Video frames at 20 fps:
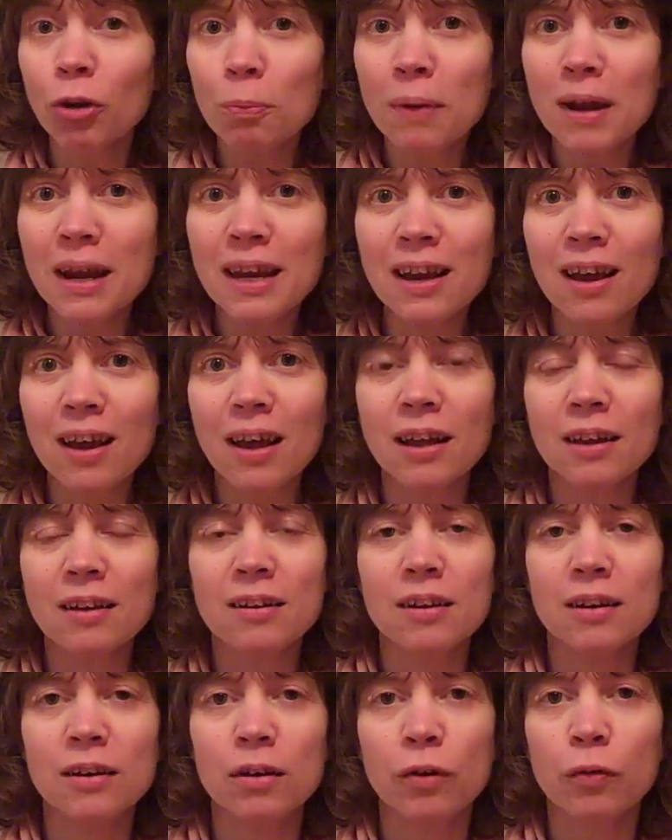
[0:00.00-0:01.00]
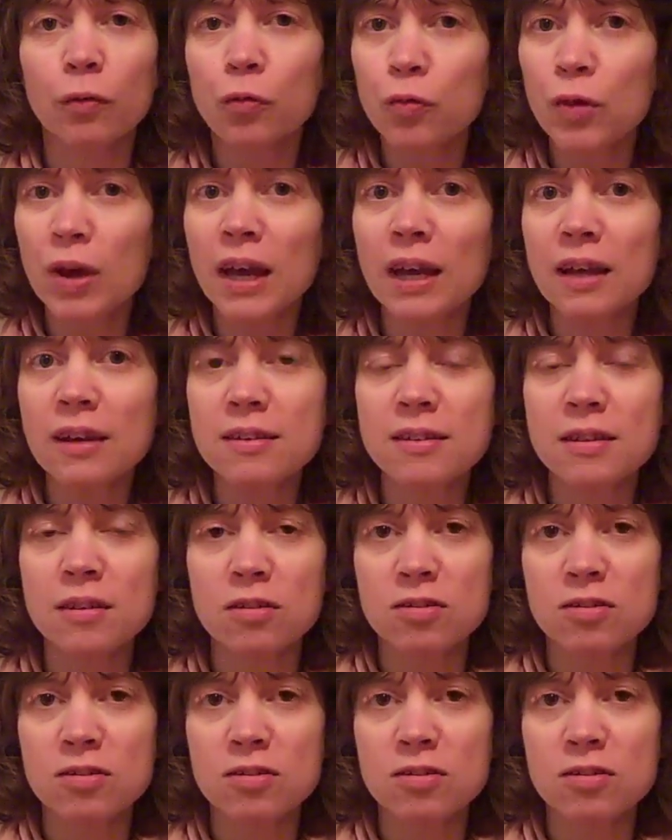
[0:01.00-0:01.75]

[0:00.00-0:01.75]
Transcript: or may not fit.